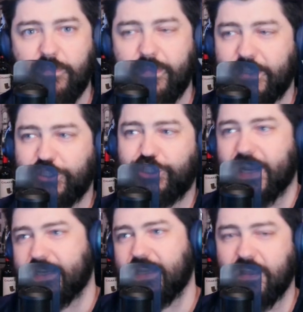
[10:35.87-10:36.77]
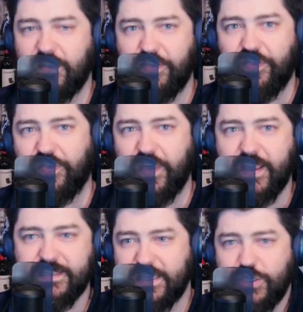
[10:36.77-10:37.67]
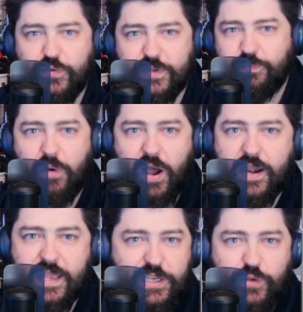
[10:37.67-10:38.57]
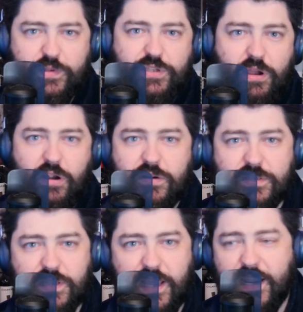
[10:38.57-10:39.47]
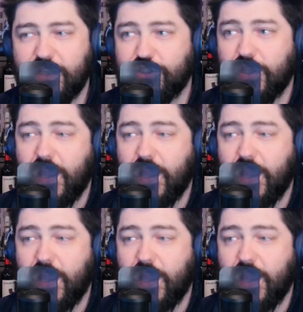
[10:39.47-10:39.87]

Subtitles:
injecting things into its body, into its heart. And it's